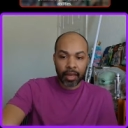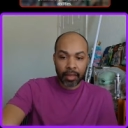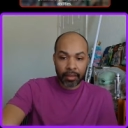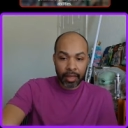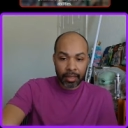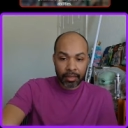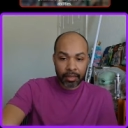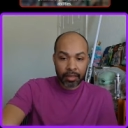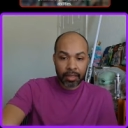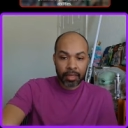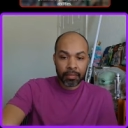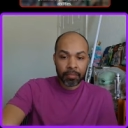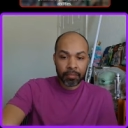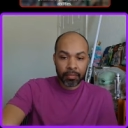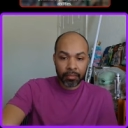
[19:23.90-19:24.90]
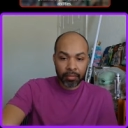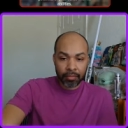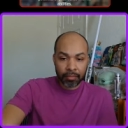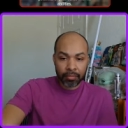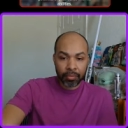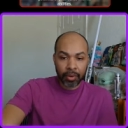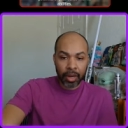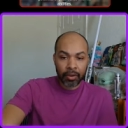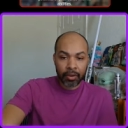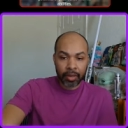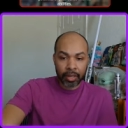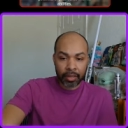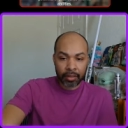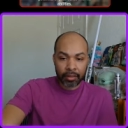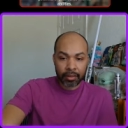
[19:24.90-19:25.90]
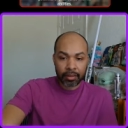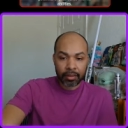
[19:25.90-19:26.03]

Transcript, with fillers: And they did keep priority.